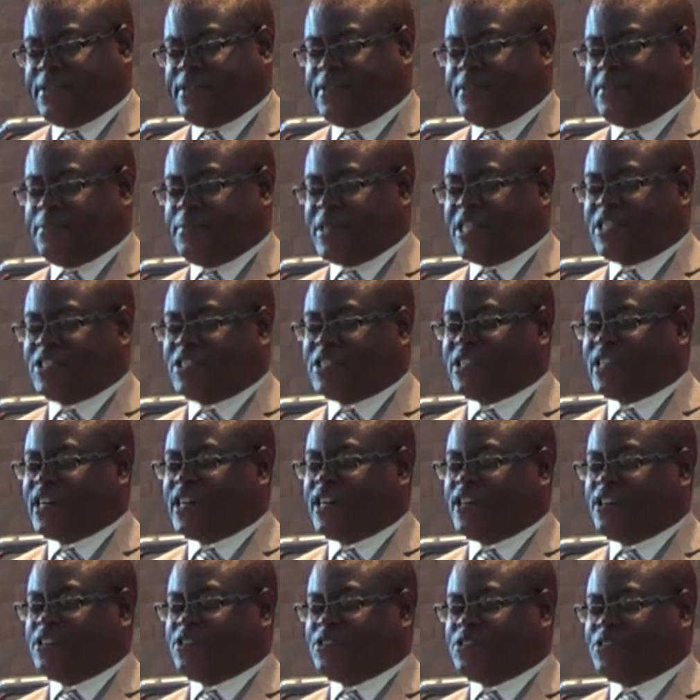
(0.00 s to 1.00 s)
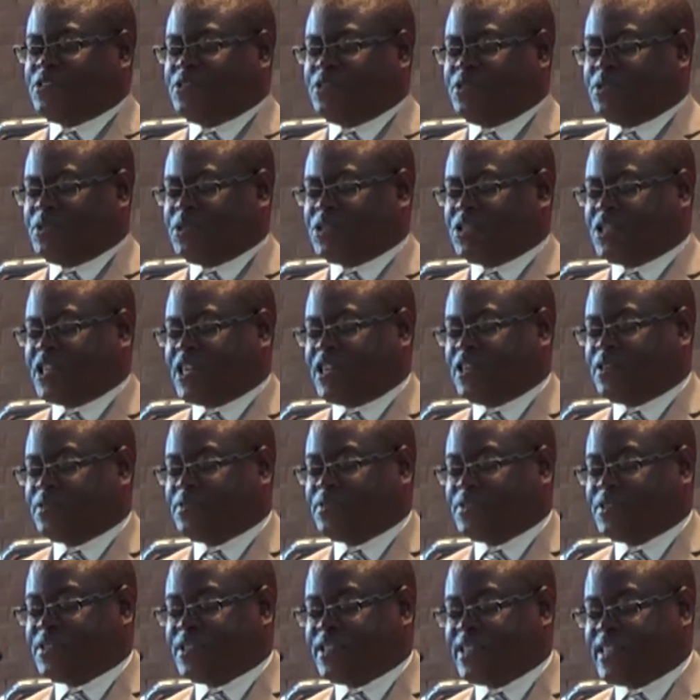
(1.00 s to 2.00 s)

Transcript: You may say to yourselves,